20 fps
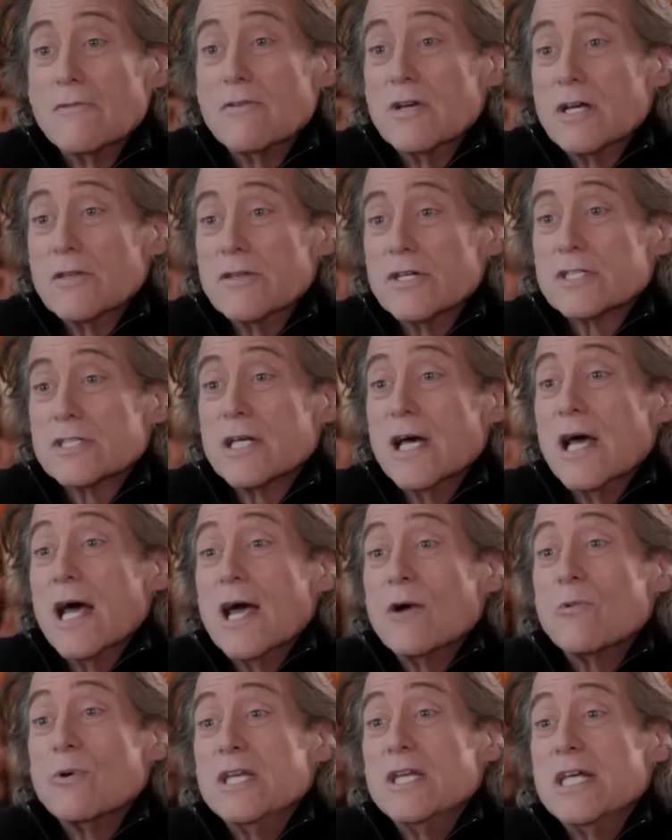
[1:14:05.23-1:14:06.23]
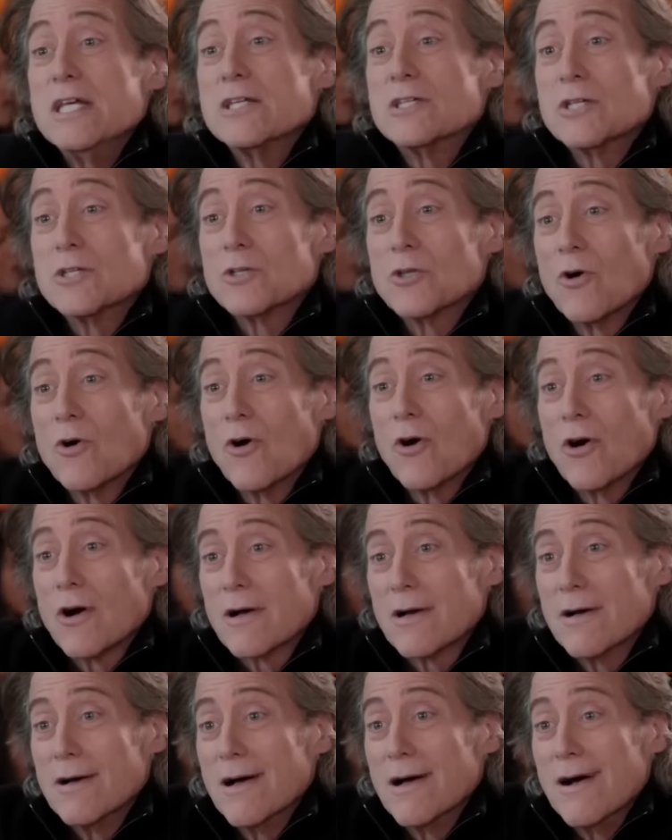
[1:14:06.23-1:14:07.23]
You ever hear this? We need to talk.
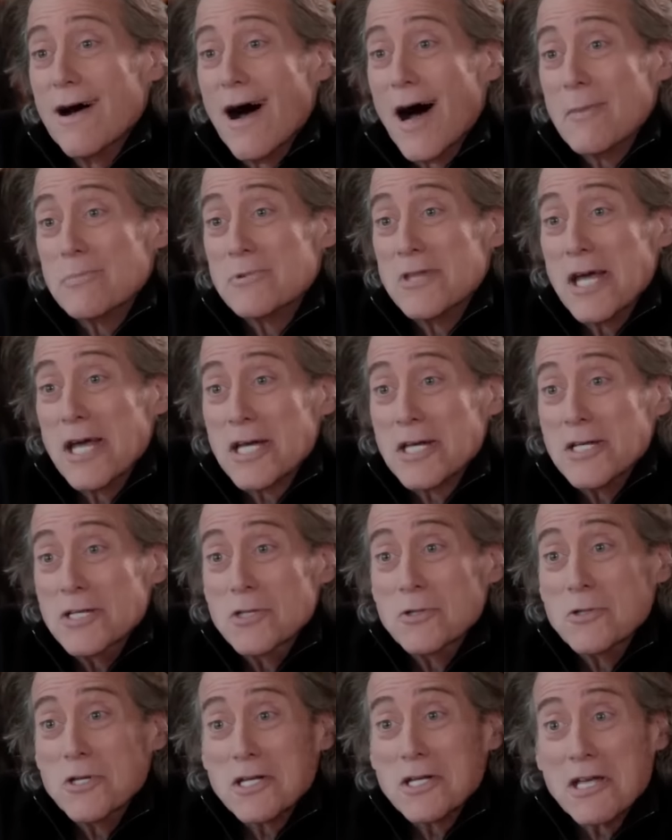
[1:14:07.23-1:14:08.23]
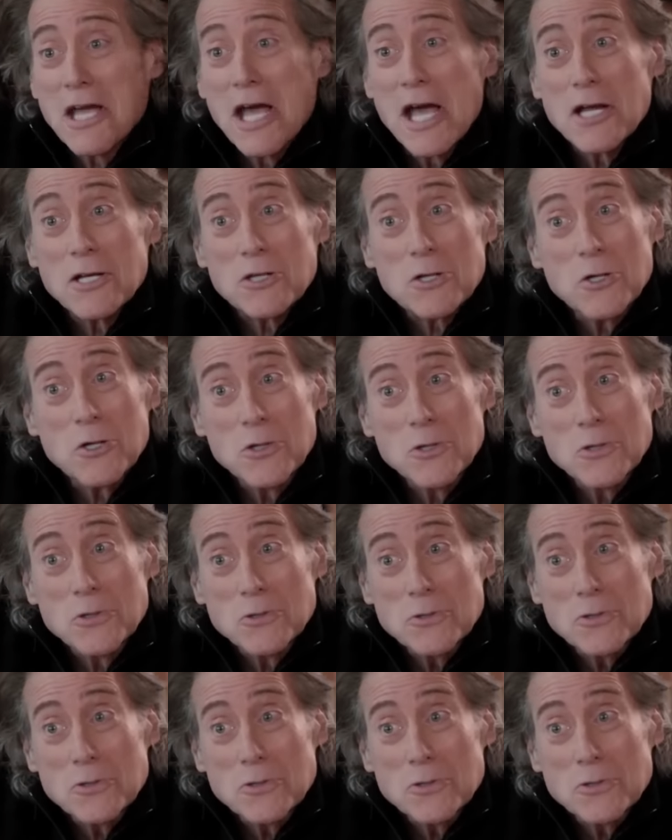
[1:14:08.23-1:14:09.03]
I'm taking you to Cancun.